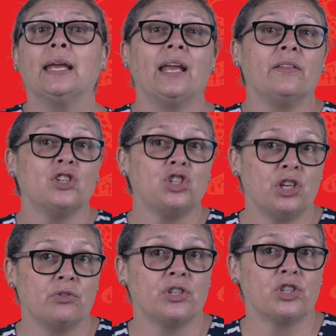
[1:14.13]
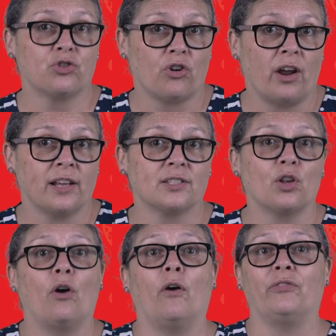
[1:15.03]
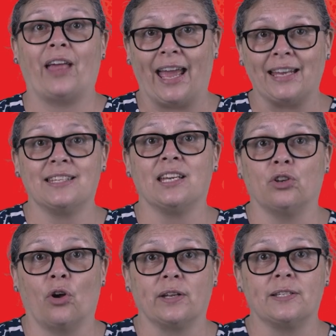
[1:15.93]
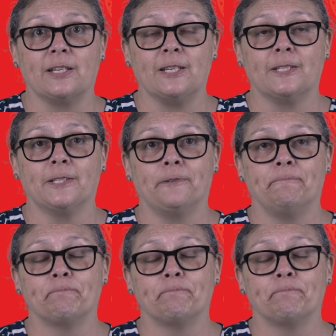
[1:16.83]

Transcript: in the shearers' strikes of the 1890s.